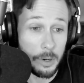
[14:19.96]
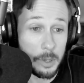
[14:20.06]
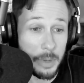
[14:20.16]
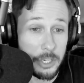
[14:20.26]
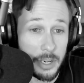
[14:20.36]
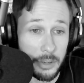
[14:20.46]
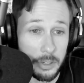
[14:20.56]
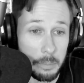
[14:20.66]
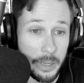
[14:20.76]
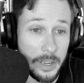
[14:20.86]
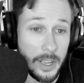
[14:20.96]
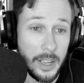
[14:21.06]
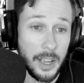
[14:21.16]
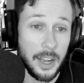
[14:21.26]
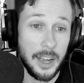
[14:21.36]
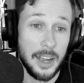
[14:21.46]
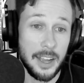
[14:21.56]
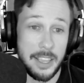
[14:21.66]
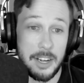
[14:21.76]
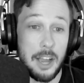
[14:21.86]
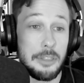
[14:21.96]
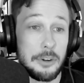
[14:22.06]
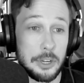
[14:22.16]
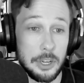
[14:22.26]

Welcome to my childhood, bud. Uh, in other